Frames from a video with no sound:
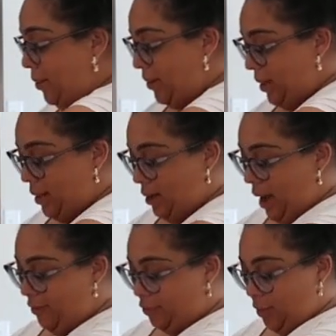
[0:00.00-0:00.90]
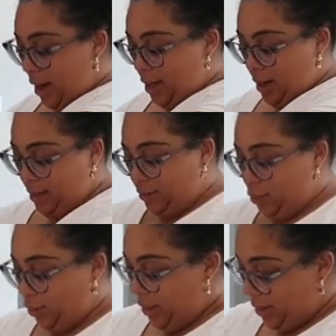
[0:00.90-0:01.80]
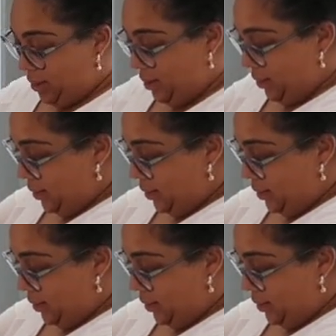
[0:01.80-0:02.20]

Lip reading: whip it, after I do this.